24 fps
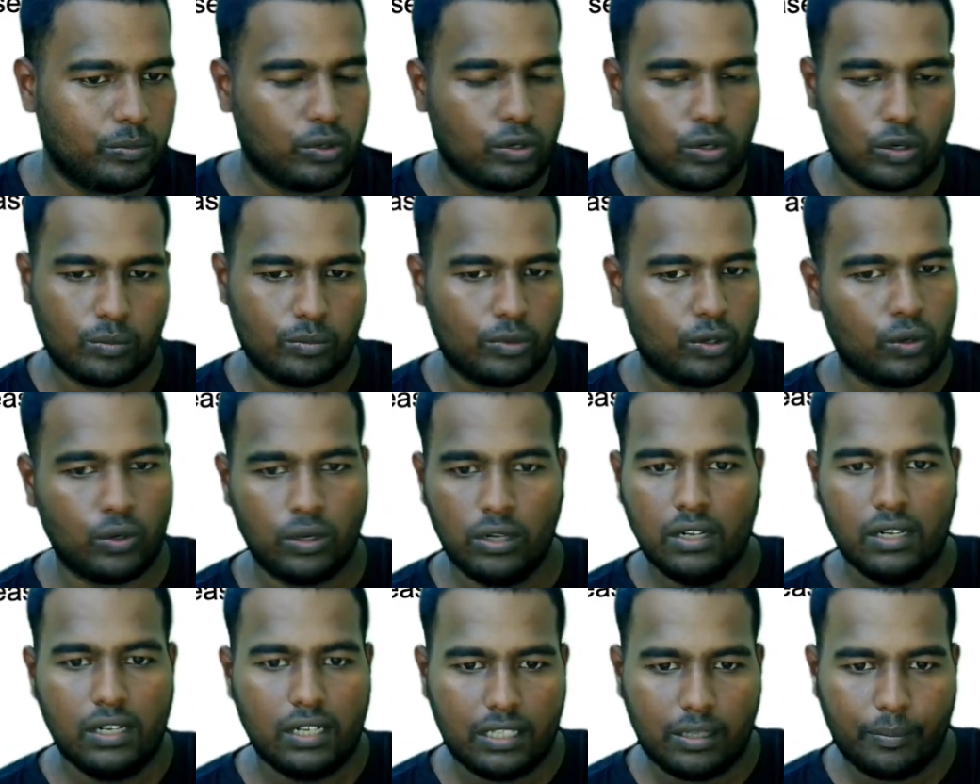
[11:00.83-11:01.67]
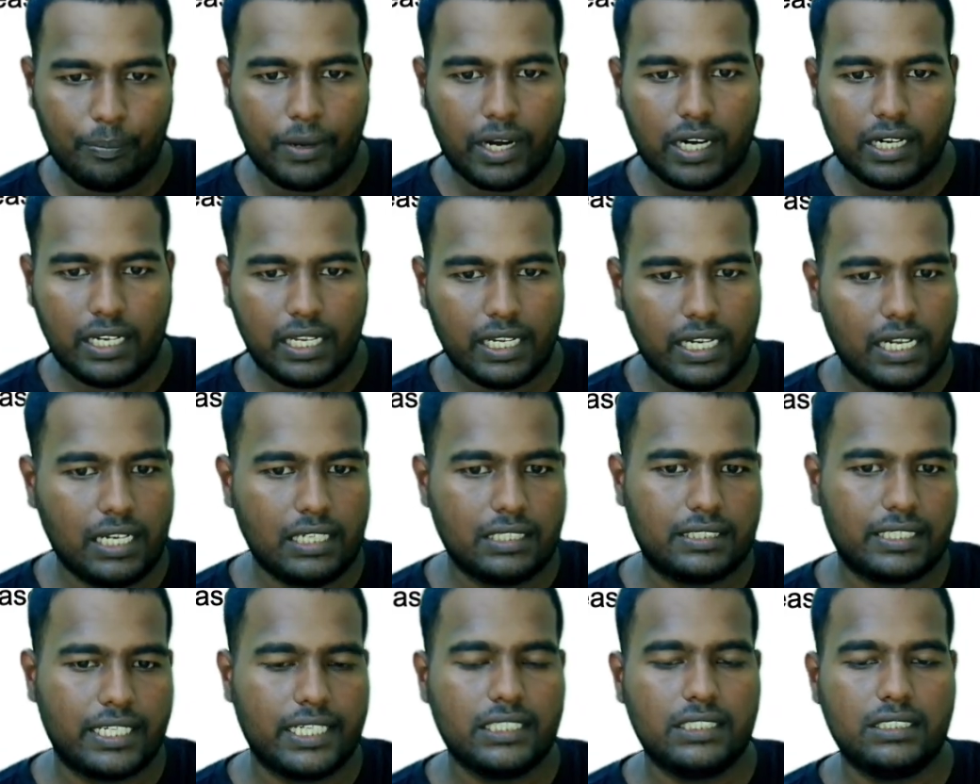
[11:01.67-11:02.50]
room. No, the particle
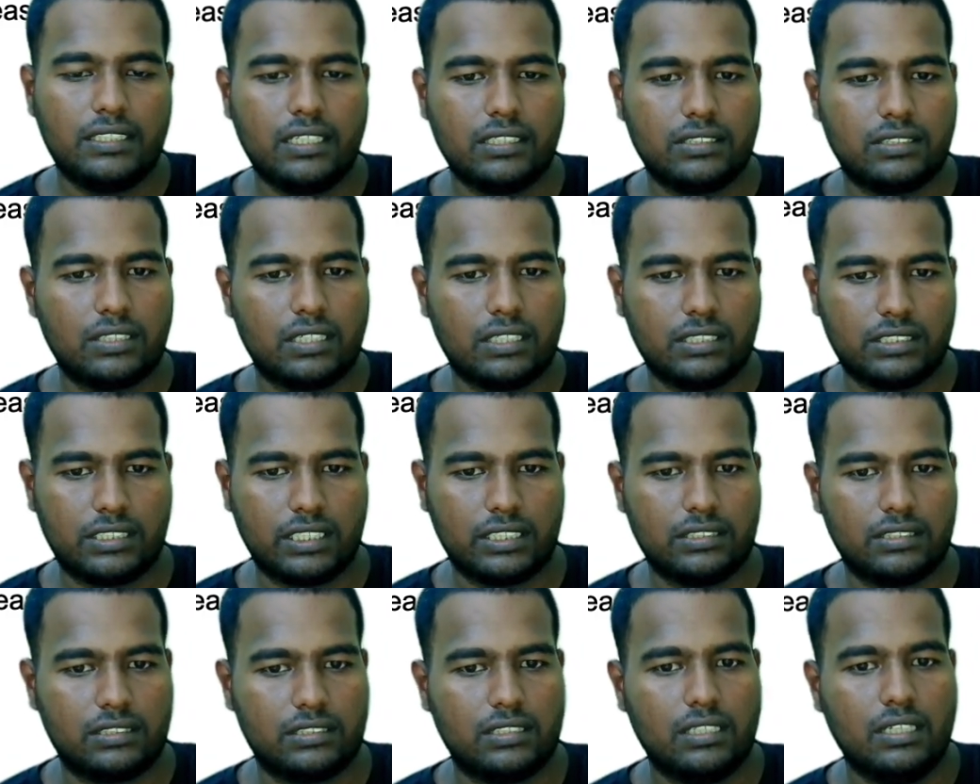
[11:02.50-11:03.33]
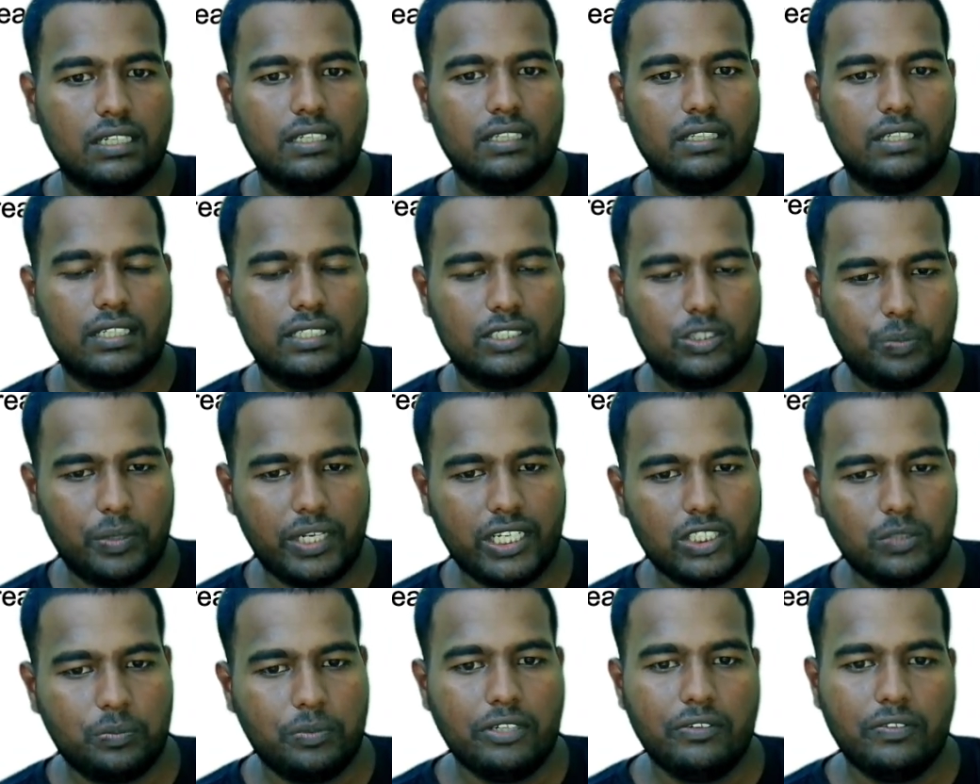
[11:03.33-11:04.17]
size does not change. The
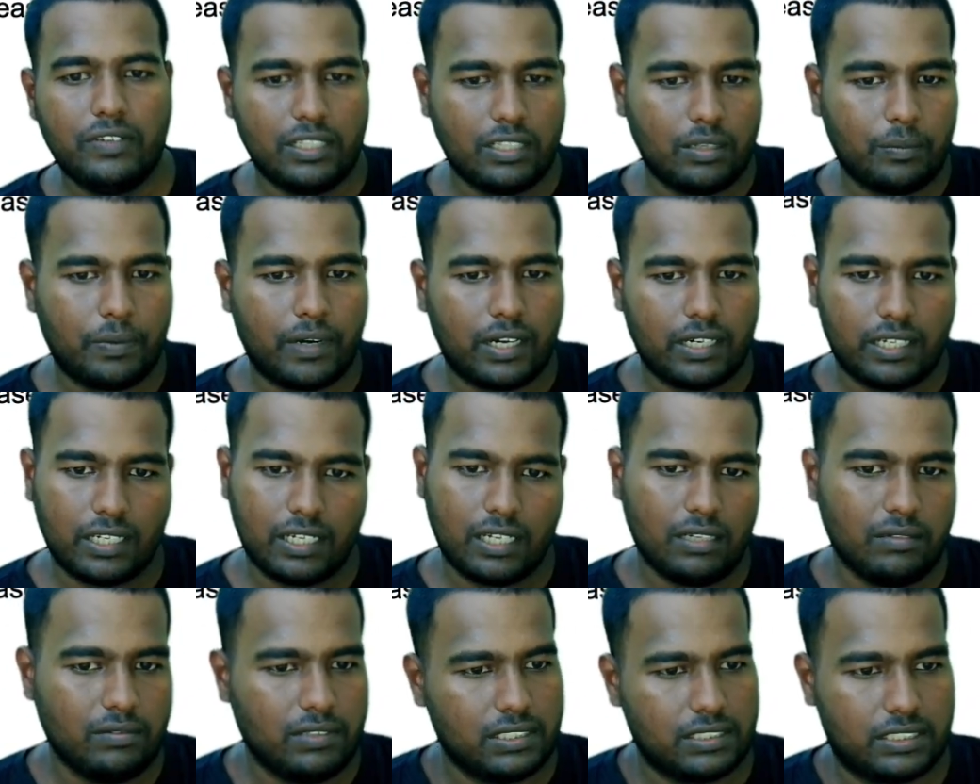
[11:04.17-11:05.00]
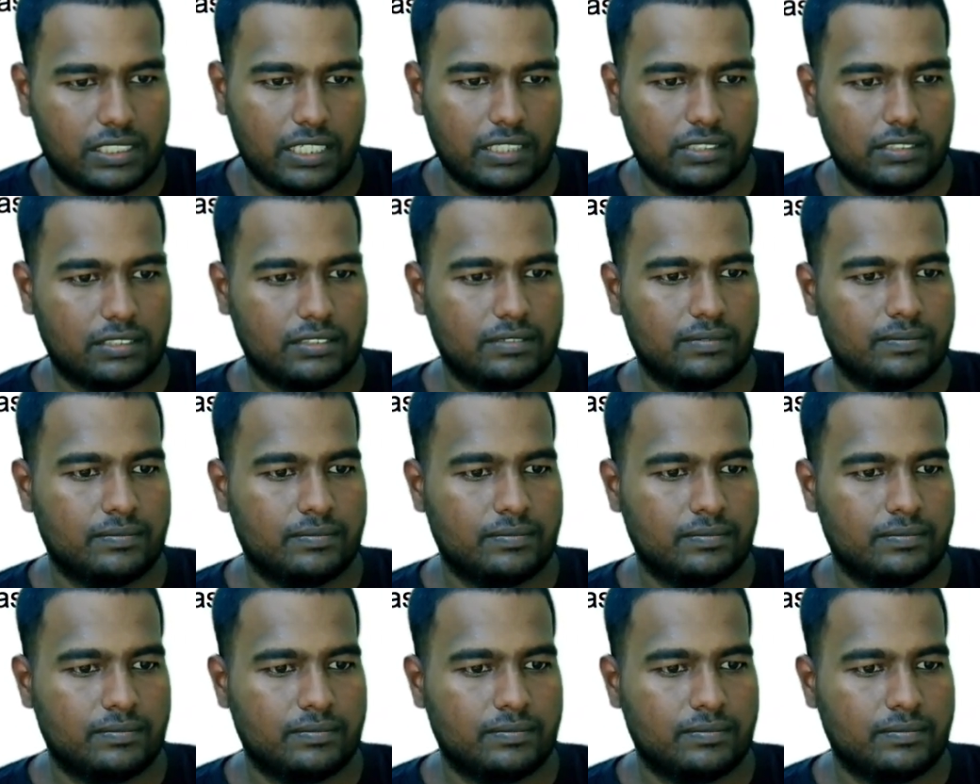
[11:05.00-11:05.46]
space between the particle will change.